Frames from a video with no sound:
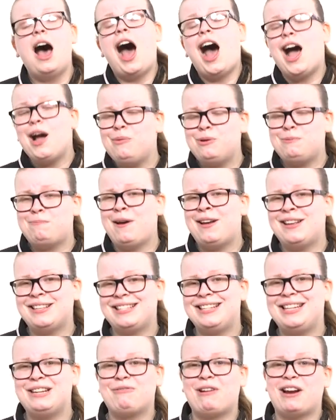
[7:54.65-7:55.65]
I would
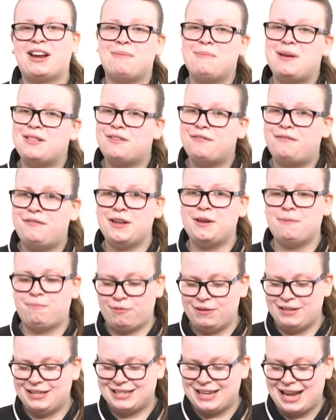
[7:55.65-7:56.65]
personally recommend the
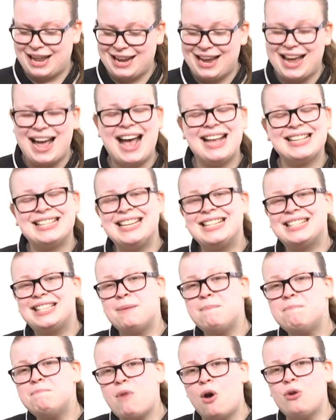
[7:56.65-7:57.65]
fingerprint scanner as it is the
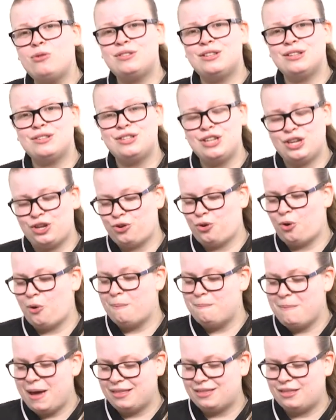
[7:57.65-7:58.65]
most secure
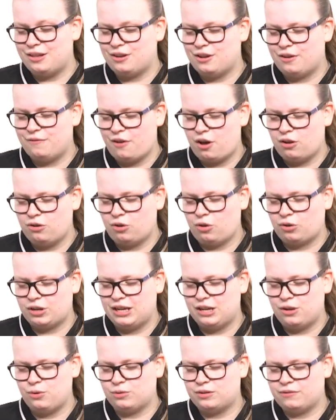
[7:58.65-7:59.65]
method of
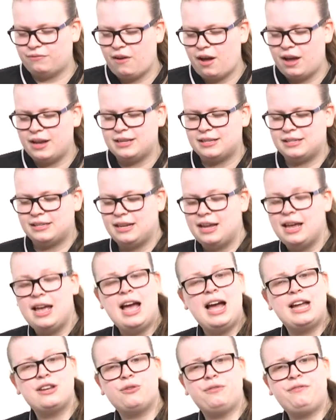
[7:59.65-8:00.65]
unlocking your device.
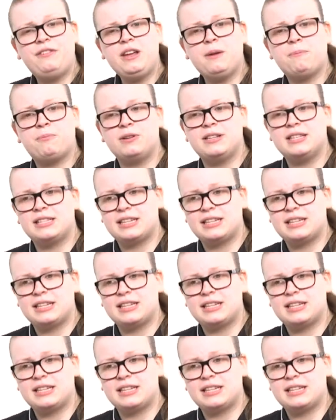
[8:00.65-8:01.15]
And your fingerprint